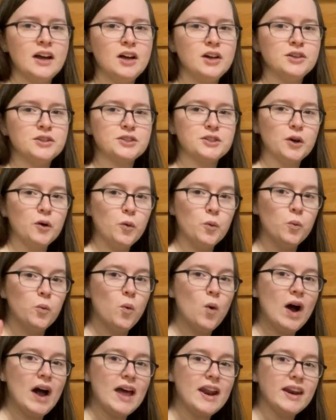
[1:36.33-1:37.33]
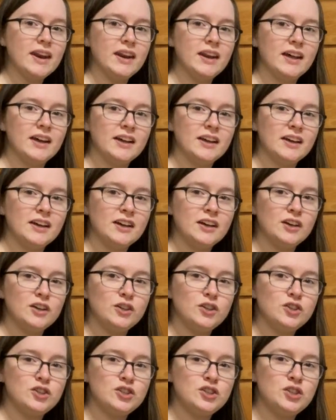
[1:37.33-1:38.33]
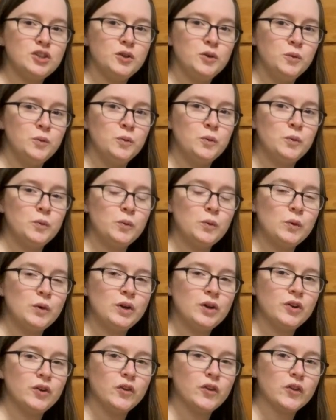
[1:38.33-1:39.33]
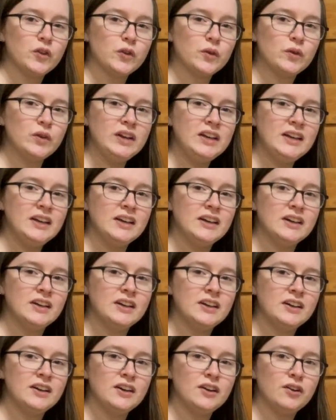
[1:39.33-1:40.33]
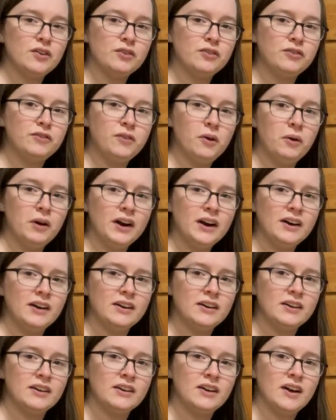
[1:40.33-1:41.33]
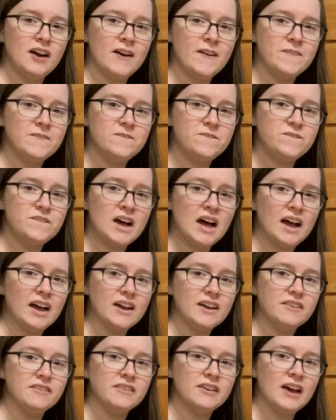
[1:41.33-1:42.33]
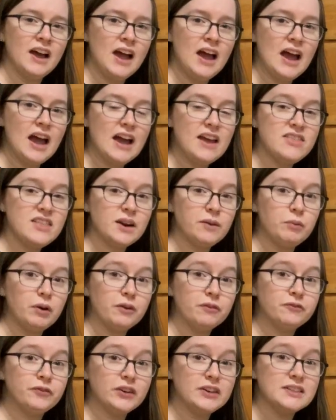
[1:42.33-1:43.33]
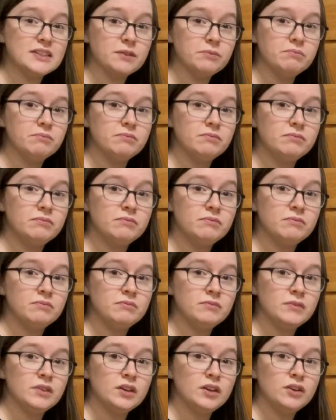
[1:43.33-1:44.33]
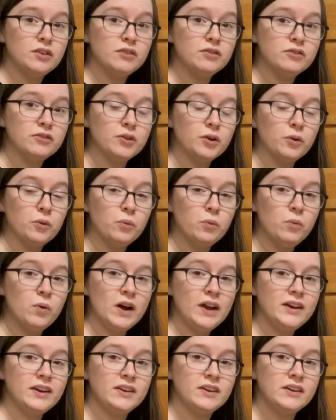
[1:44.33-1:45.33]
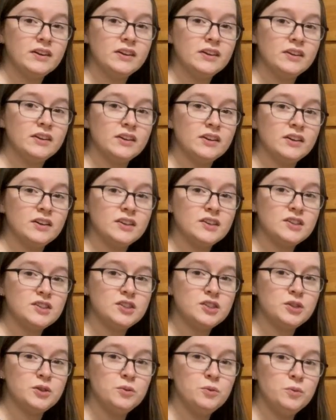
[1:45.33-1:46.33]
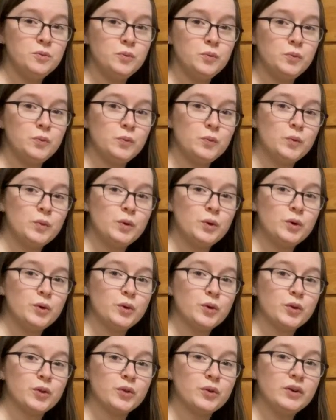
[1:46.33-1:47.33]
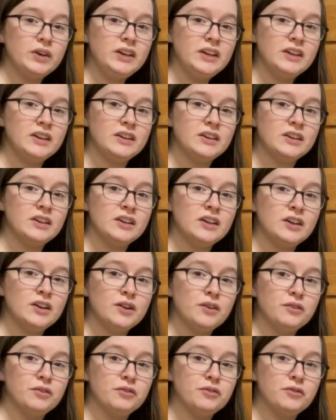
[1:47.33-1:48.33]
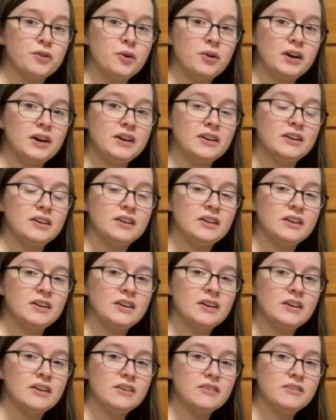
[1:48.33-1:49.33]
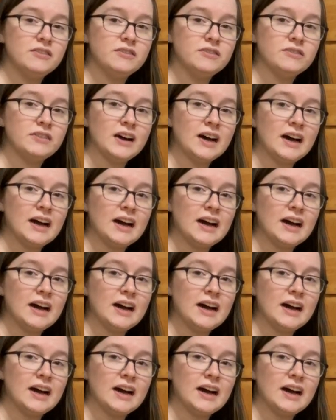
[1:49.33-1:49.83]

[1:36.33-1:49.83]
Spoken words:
So 1, 2, 3, 4, 5. And then I'm gonna freeze them for 1, 2, 3, 4, 5.